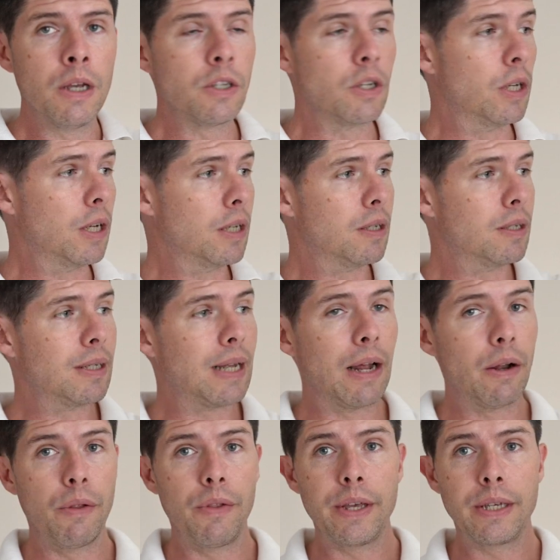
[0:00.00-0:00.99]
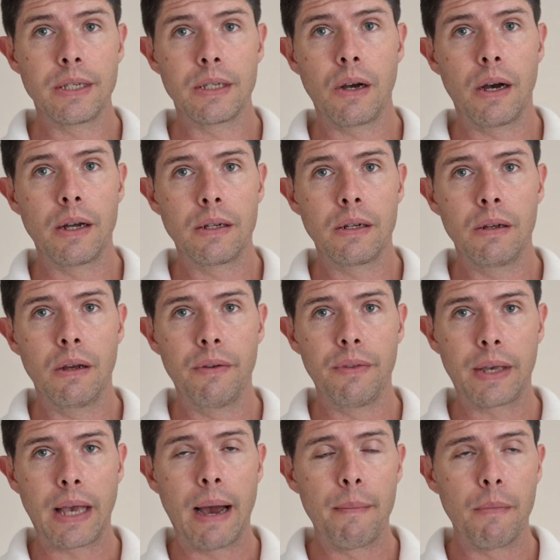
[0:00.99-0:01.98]
So you need to stand on this side of
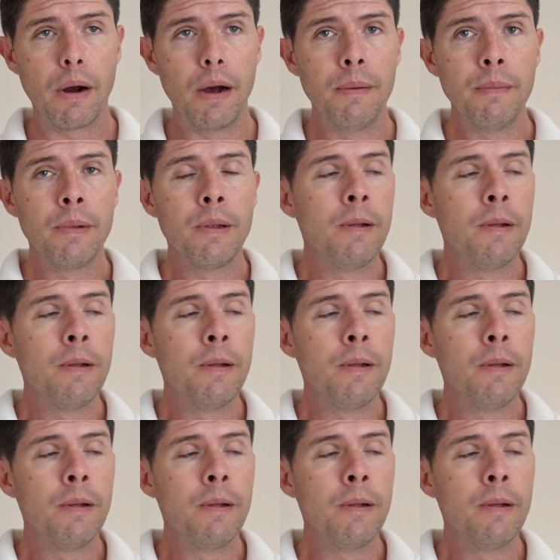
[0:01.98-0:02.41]
the camera.